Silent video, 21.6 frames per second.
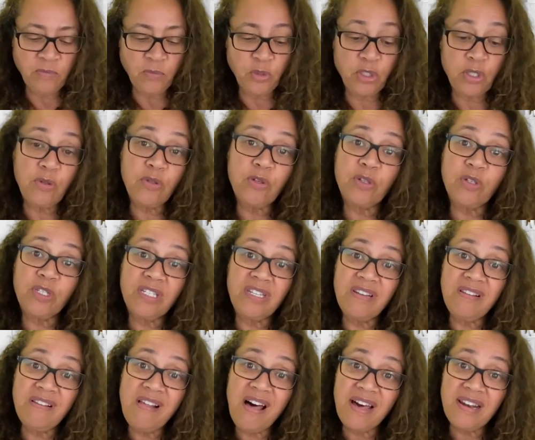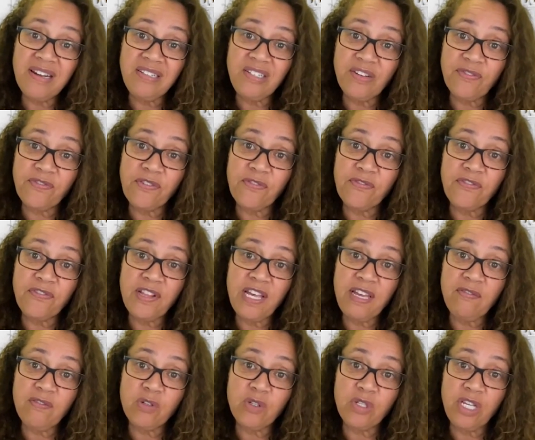So there's a lot of different
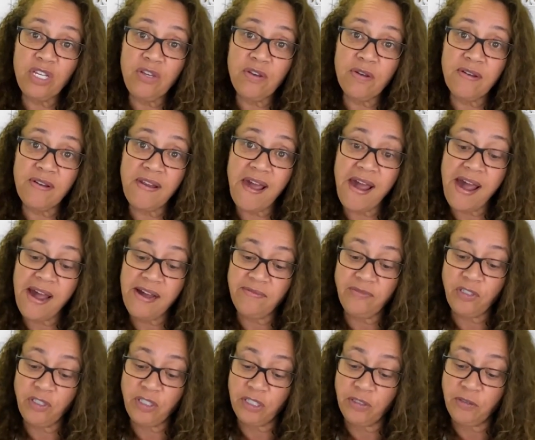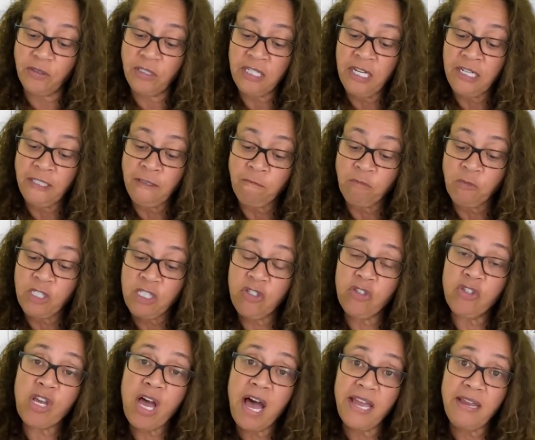flavors that you could have. So this
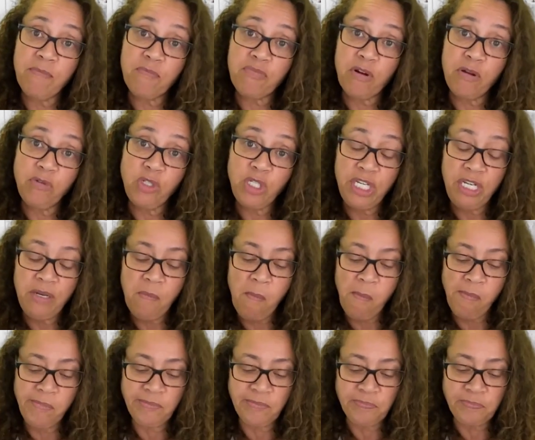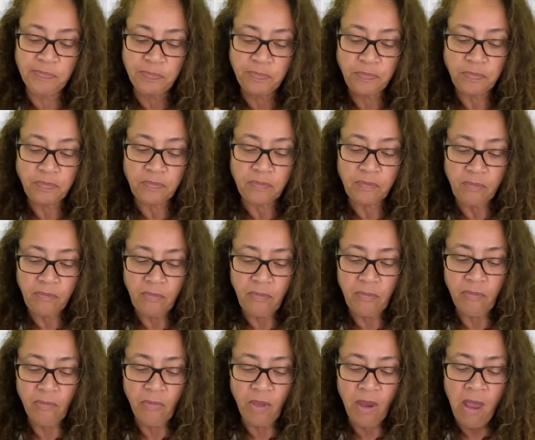is high in protein.
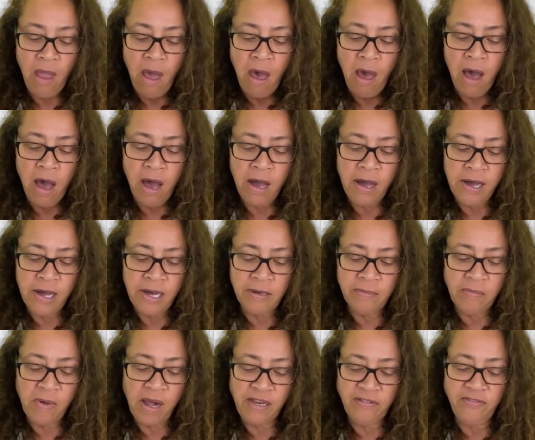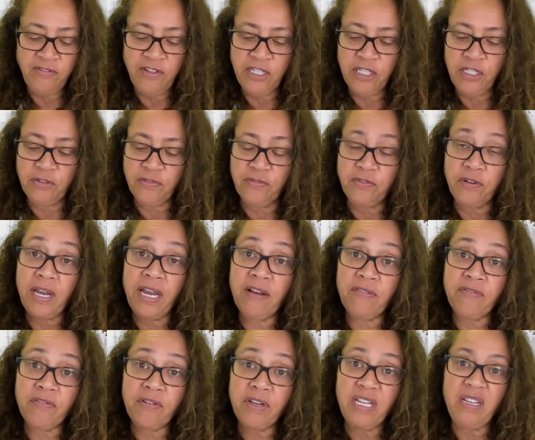I figure for
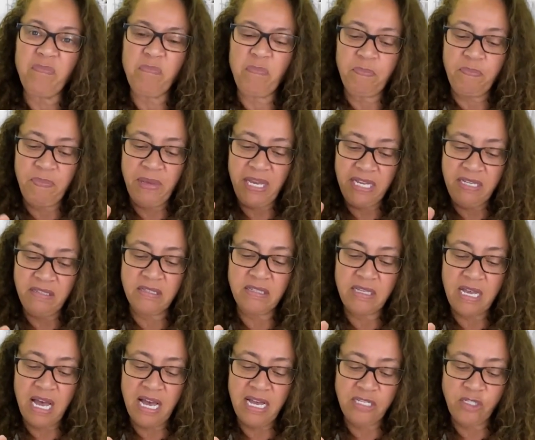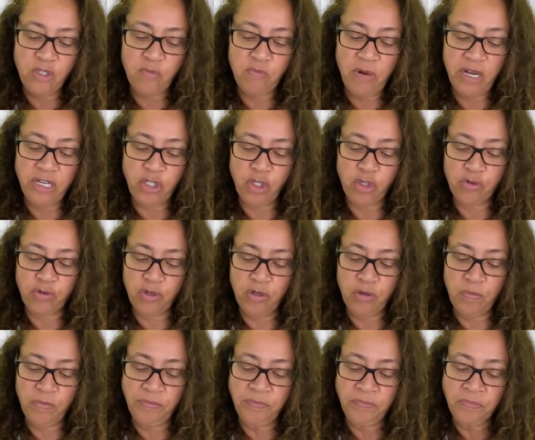every big size
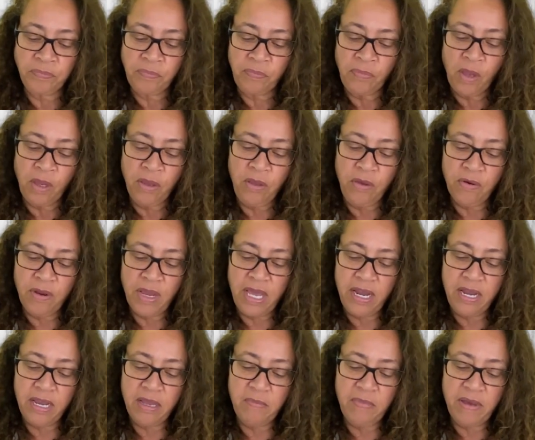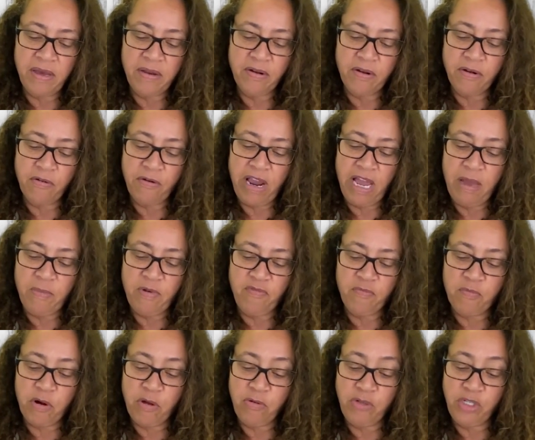mushroom, you're getting about 1 gram
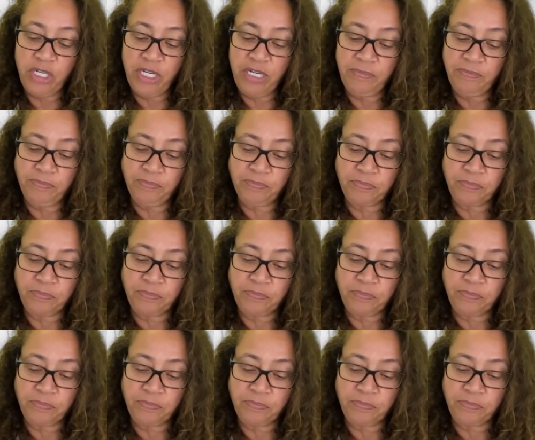of protein,